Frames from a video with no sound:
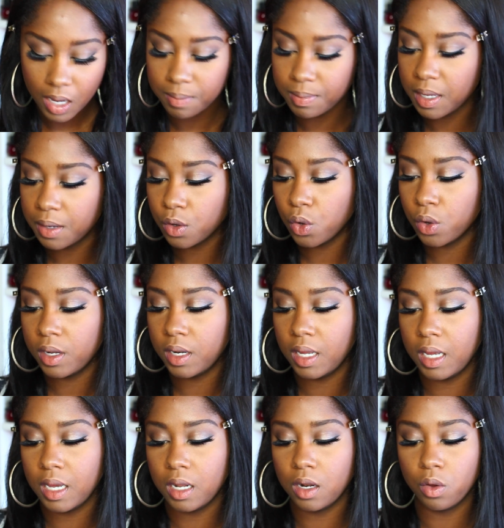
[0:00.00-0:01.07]
I'm then going
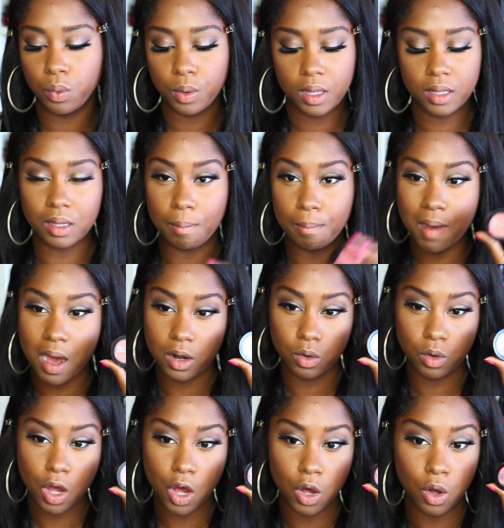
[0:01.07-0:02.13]
in with
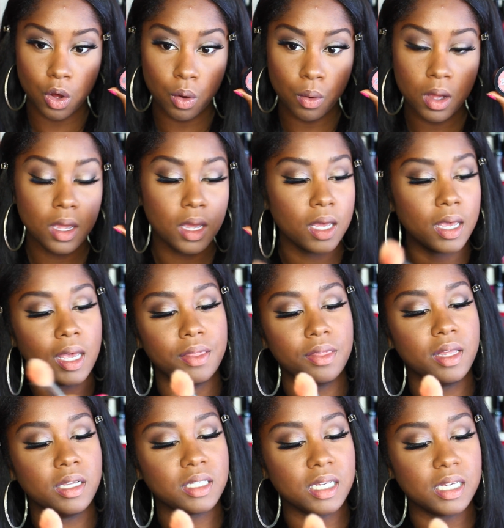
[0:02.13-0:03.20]
Model Co. And
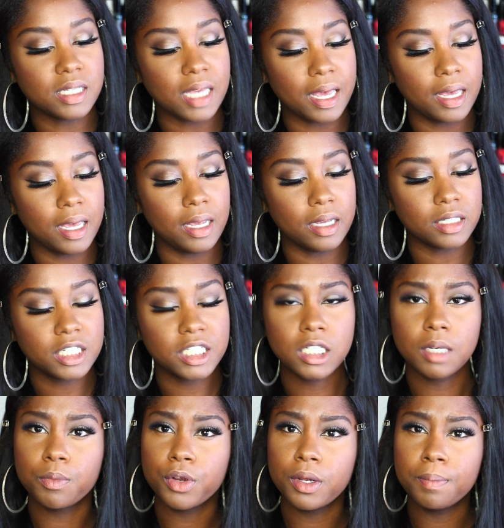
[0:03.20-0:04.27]
this is a
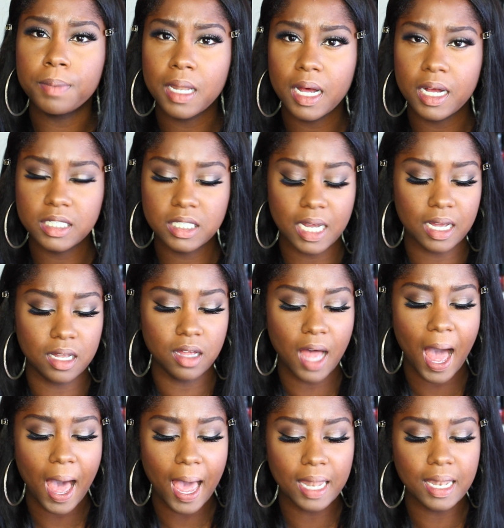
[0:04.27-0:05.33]
shimmery blush, like a
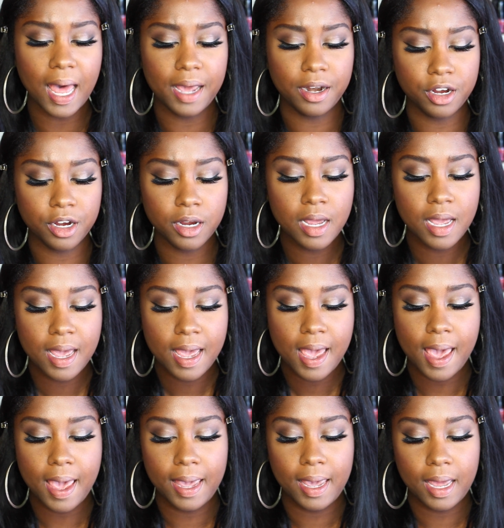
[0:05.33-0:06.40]
highlighter.
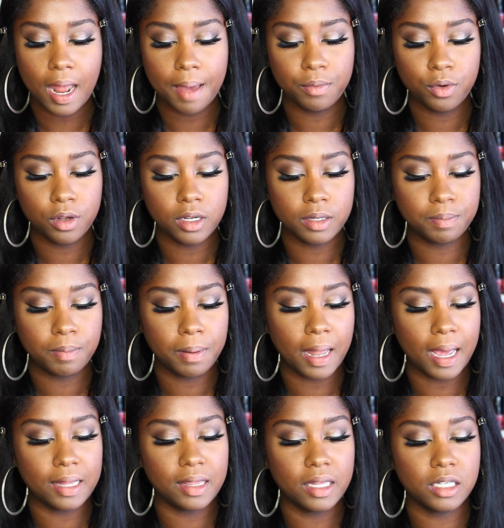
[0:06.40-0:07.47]
And I'm going to
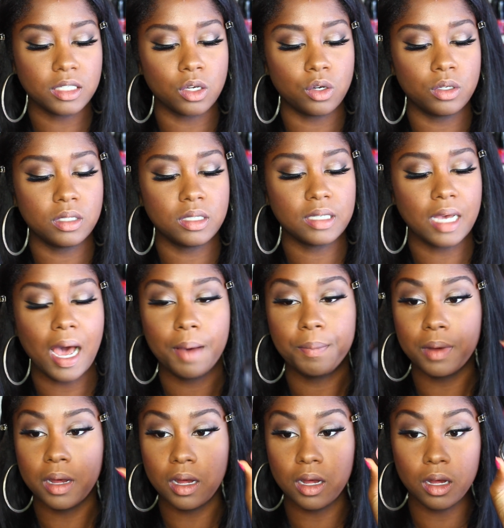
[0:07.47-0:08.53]
apply this on top
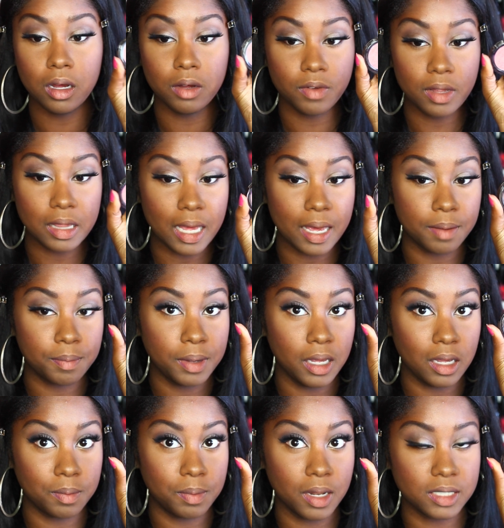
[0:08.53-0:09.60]
of that
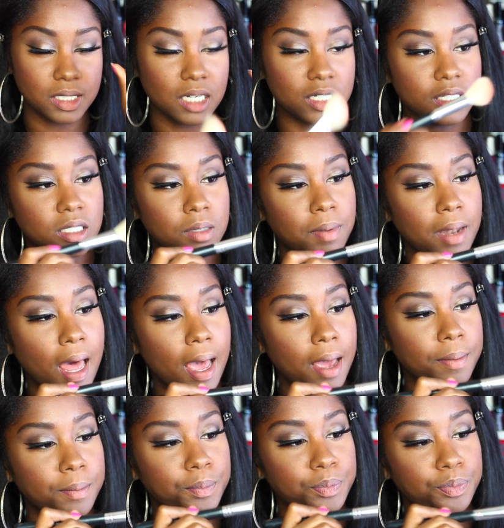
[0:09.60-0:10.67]
pink blush I just
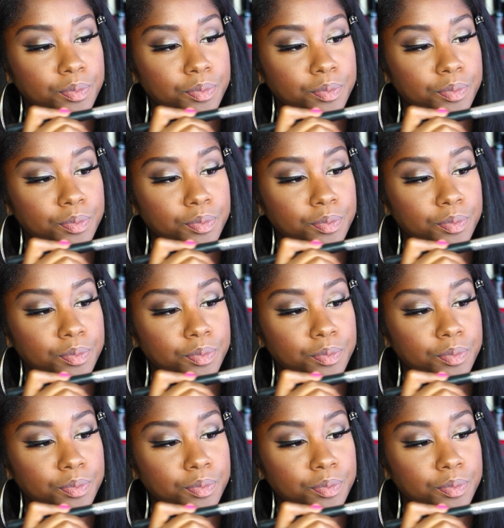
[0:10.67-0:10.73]
applied.